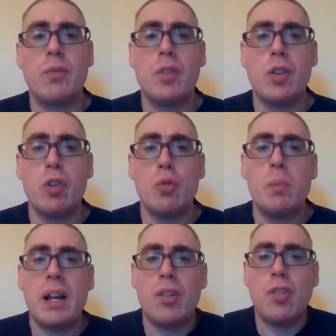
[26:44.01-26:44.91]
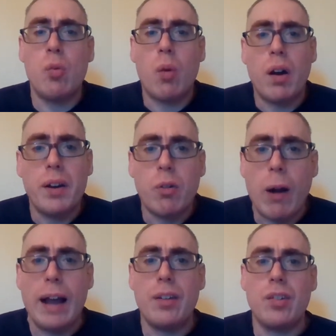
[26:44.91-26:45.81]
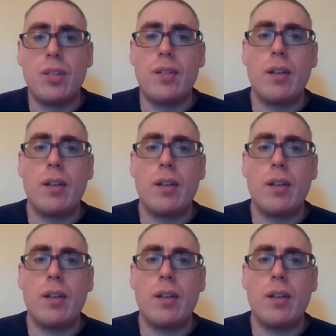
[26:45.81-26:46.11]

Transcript: to you because you are in Christ.